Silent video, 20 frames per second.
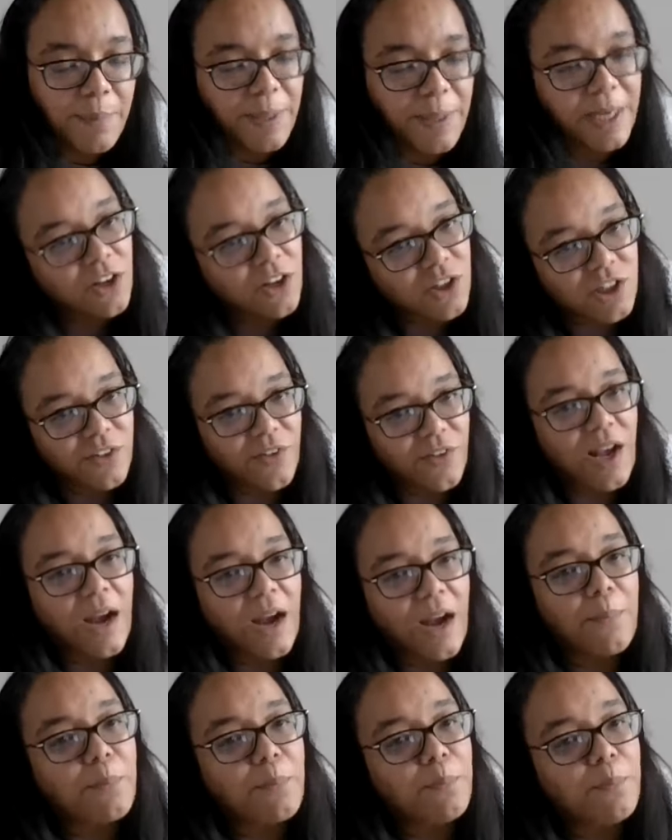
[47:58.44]
because of
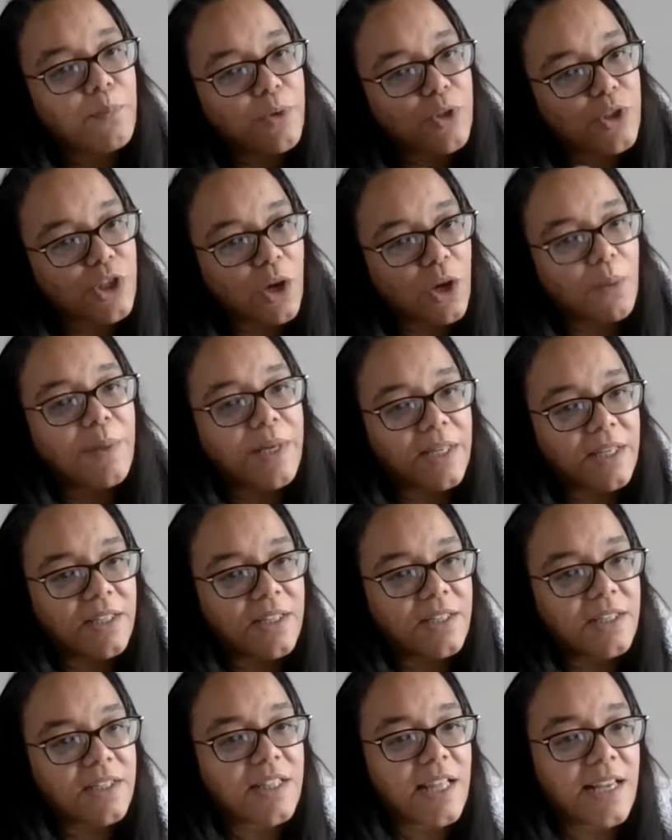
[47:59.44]
how
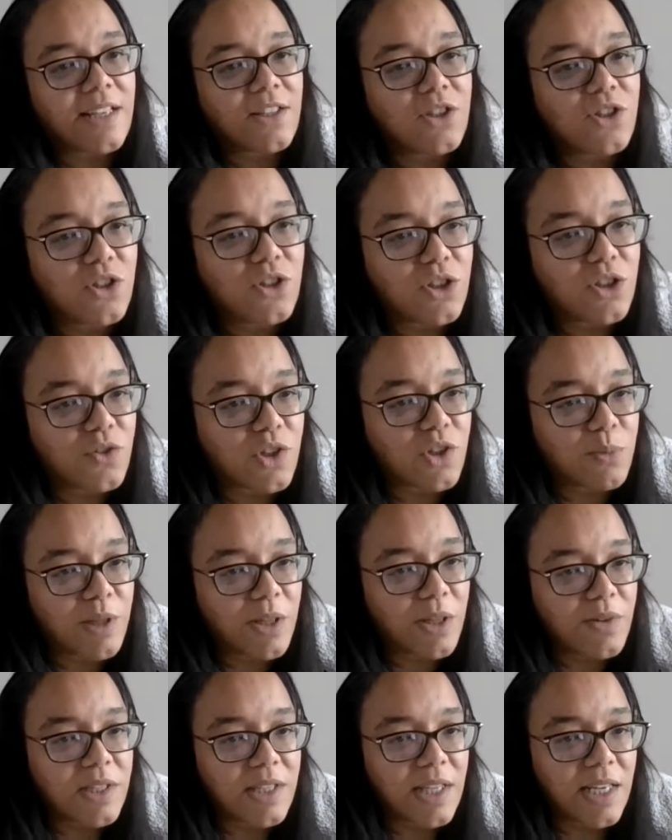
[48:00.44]
dominant that sort of some of
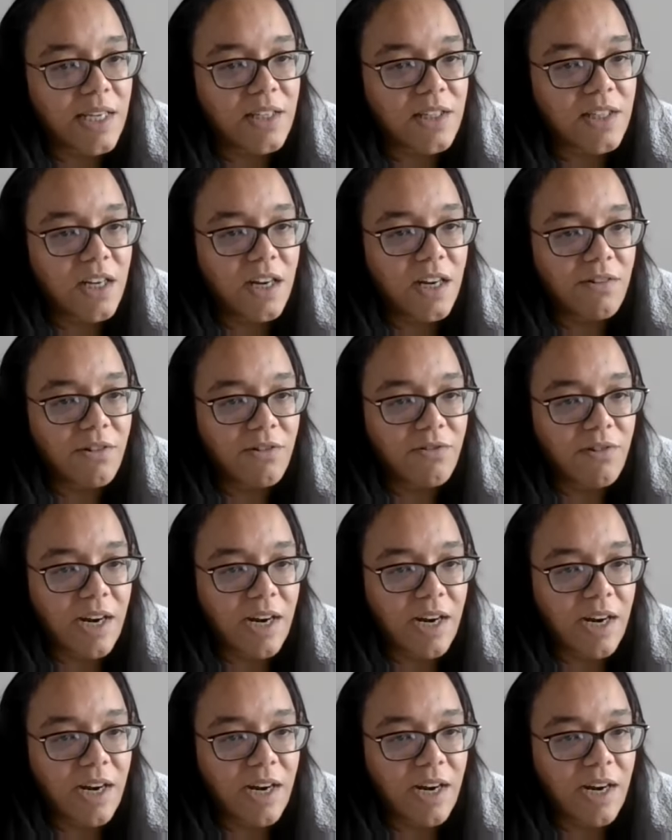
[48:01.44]
those things are